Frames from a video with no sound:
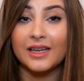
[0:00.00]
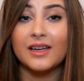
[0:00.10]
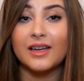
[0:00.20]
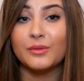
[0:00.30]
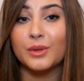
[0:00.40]

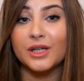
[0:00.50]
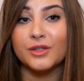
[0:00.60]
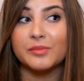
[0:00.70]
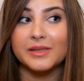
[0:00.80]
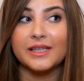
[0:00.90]
and I
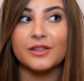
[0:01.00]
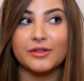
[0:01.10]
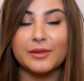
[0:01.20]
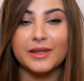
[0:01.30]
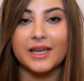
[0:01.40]
100%
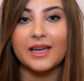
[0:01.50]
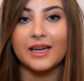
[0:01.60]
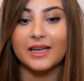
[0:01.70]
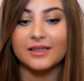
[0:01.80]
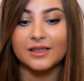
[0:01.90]
agree with it,
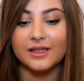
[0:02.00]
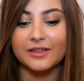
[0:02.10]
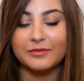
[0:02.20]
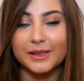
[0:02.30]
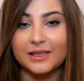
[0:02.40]
and
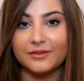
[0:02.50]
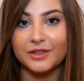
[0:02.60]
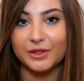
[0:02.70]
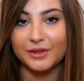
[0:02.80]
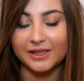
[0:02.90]
I've been
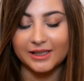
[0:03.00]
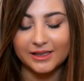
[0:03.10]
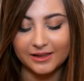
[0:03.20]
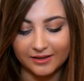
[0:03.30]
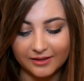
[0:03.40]
loving using
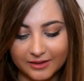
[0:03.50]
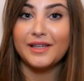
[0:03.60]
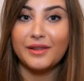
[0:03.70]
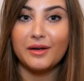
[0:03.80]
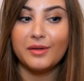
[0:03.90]
this.
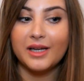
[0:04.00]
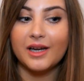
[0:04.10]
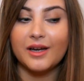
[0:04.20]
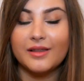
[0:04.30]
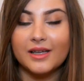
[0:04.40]
So there we
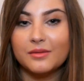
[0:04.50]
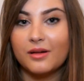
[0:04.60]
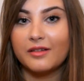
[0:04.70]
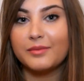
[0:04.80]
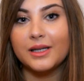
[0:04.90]
go, that's
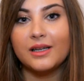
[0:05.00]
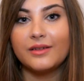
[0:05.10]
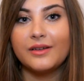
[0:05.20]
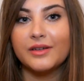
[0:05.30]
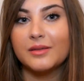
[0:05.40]
what I've been
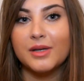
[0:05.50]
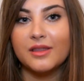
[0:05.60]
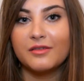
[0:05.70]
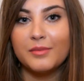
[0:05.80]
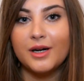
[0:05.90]
loving for the
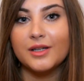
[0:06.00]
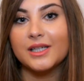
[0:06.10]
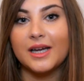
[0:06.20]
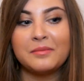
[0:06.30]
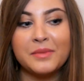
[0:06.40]
month of
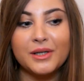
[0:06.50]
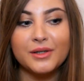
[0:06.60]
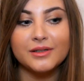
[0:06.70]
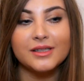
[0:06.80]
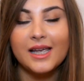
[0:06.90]
March and
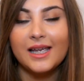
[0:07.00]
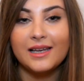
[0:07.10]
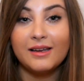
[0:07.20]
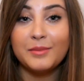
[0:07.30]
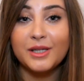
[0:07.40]
beyond.
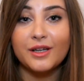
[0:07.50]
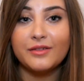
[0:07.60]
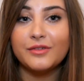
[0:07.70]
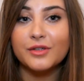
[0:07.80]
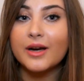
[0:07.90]
Let me know
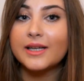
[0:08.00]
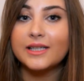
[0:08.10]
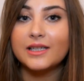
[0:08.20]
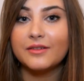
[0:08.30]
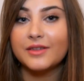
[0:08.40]
if you've tried
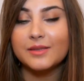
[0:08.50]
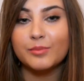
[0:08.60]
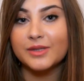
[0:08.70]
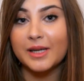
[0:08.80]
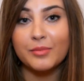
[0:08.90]
any of the
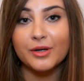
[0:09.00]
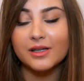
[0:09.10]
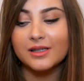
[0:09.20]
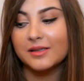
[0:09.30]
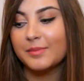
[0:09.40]
same
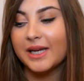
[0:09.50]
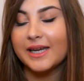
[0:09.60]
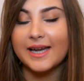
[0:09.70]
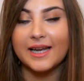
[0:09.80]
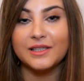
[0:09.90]
products as
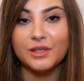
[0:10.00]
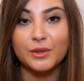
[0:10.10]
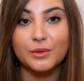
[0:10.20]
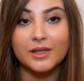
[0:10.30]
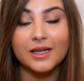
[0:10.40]
me and
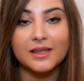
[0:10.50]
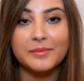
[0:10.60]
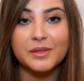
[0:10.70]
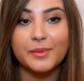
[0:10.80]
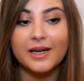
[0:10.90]
you like
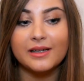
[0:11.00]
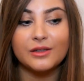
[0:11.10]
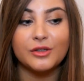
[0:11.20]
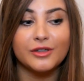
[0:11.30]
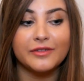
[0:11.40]
them as
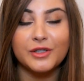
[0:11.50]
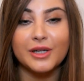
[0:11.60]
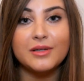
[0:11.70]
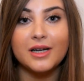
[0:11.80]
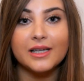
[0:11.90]
well, or if you
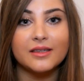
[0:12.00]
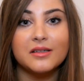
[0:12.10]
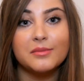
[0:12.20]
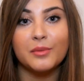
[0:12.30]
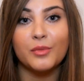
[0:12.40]
don't like
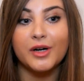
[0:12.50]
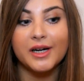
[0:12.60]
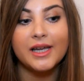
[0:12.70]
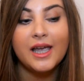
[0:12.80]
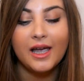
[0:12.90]
them and
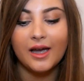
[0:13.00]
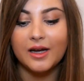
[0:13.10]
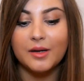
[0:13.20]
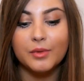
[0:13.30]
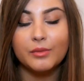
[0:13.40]
why.
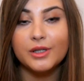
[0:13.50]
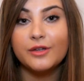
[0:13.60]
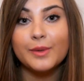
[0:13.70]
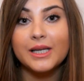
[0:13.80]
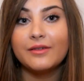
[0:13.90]
What
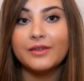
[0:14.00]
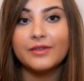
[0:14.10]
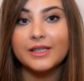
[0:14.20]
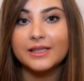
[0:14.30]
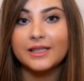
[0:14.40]
you've been
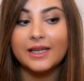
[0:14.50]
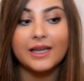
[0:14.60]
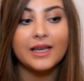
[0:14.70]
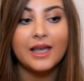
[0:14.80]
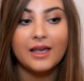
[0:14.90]
loving
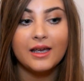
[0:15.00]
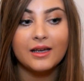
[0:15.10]
recently,